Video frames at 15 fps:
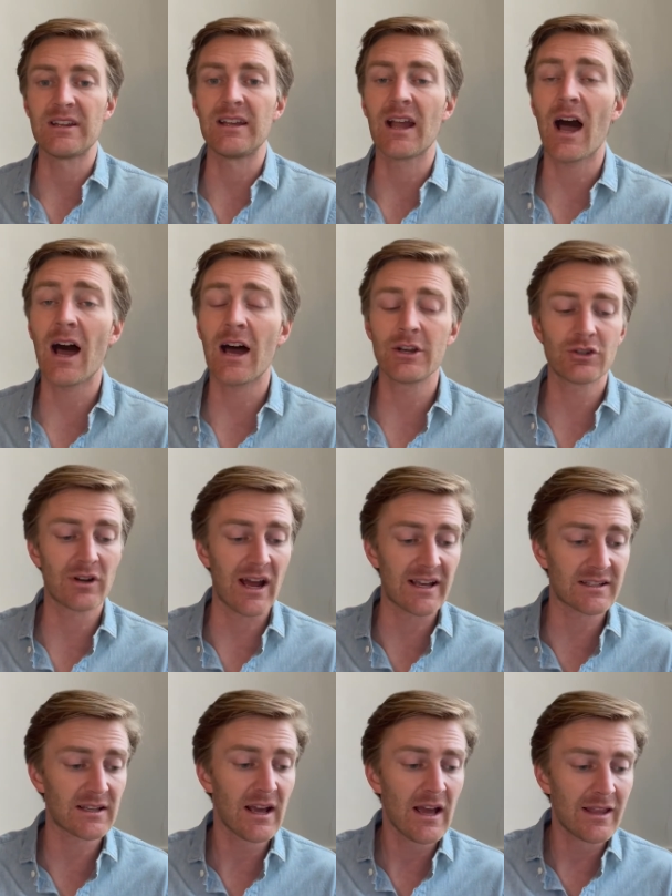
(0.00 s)
He
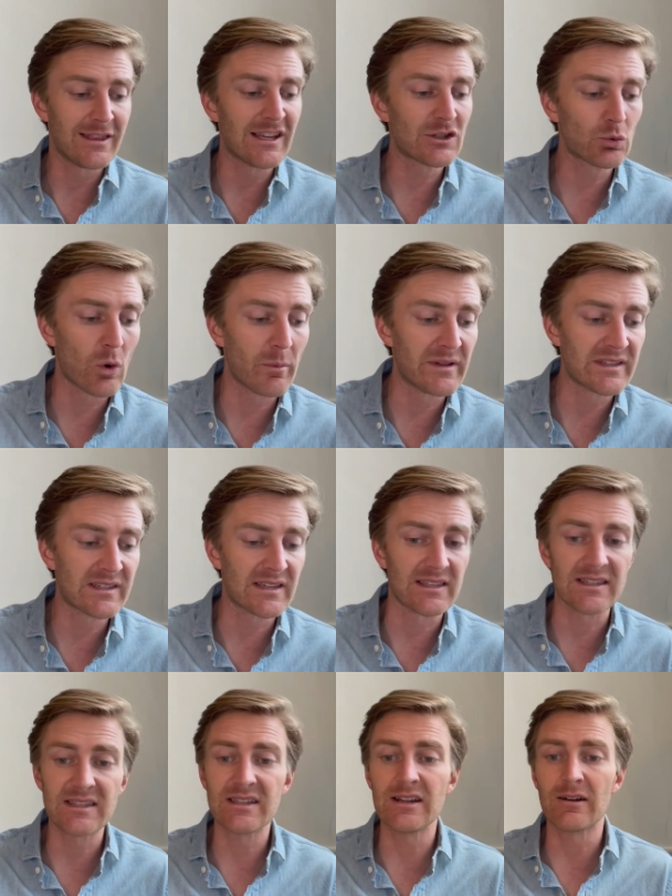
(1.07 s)
contrasts this woman's
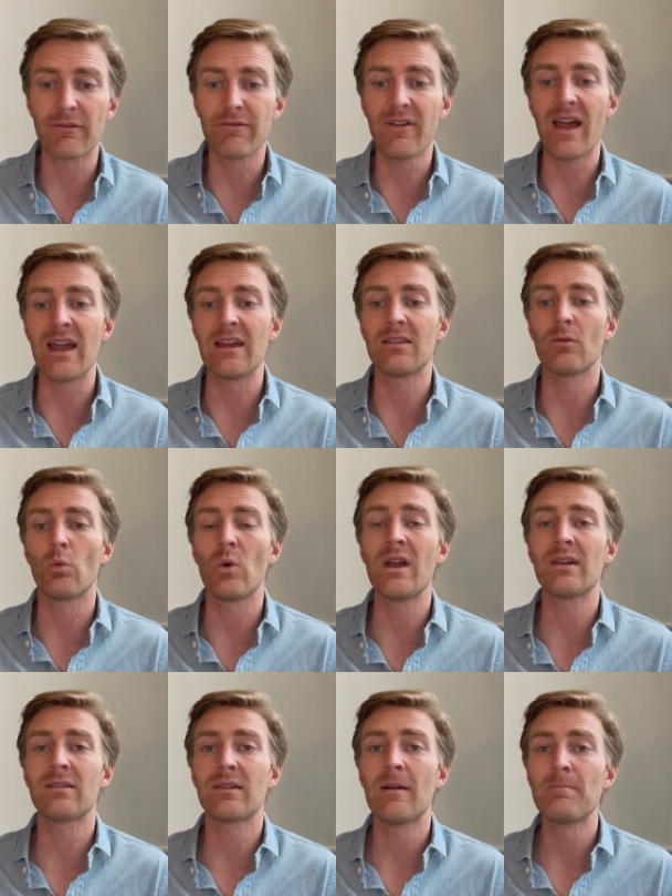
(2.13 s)
sincere faith
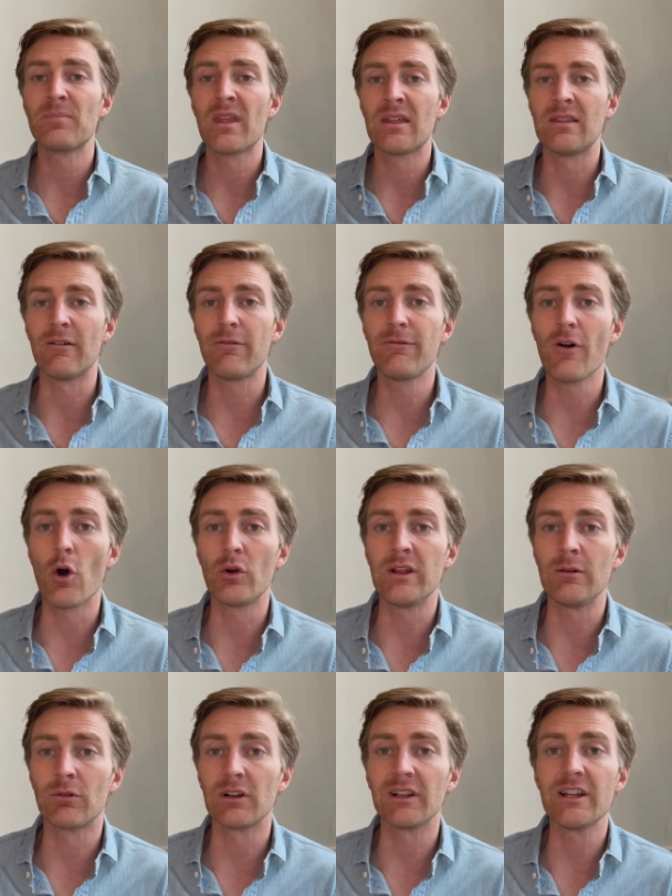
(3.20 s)
with the phony
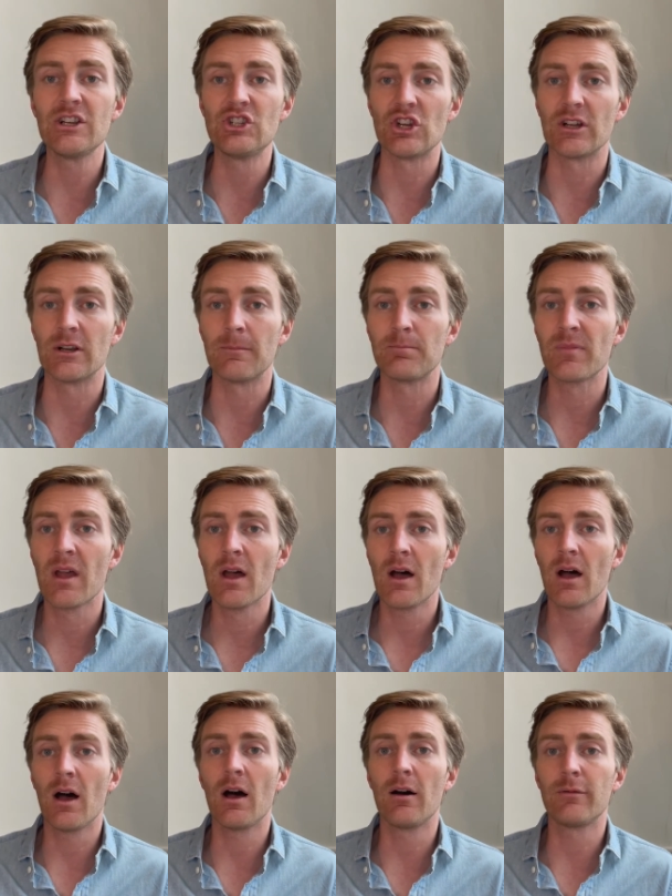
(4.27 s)
religion
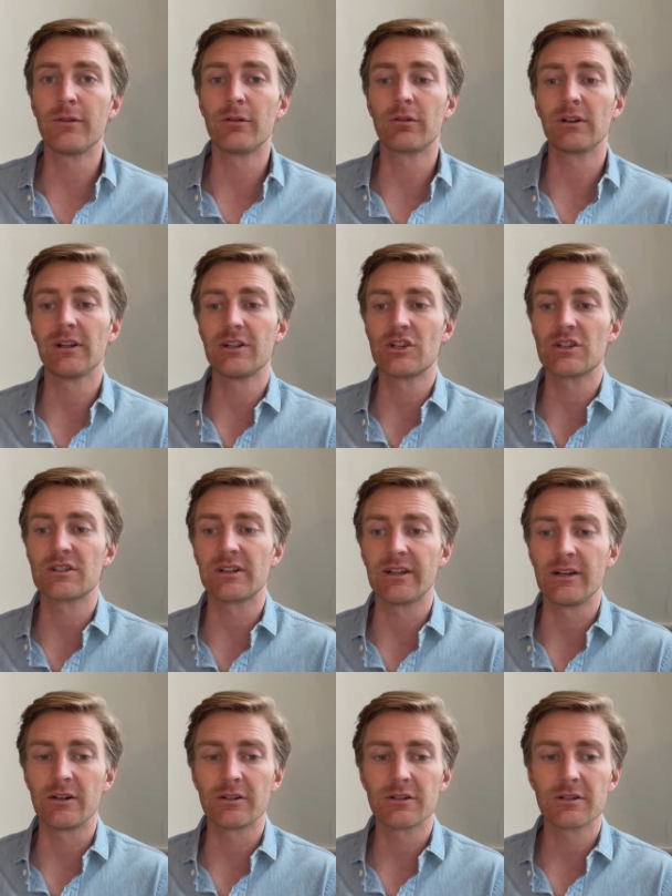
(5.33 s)
of the religious
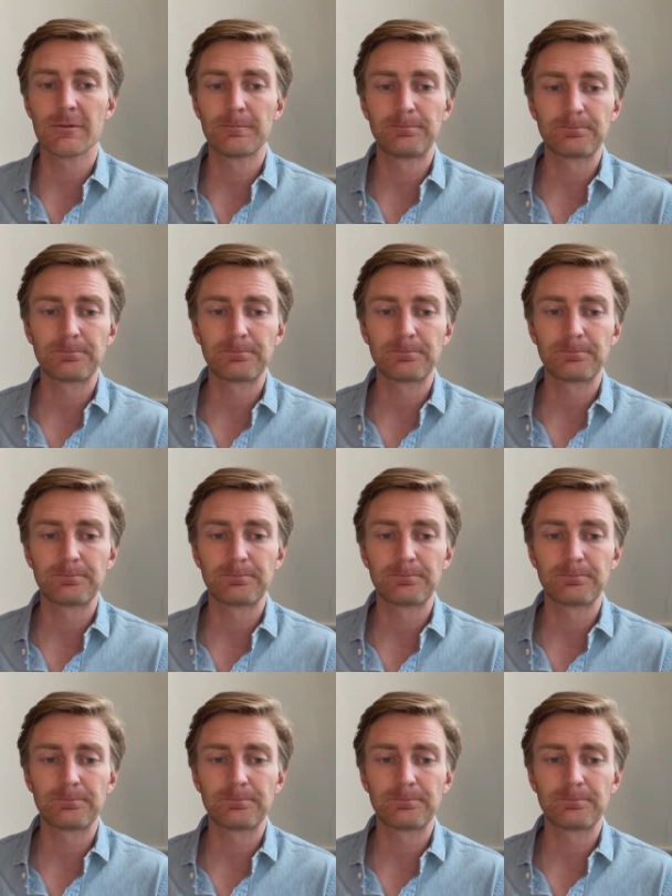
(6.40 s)
leaders.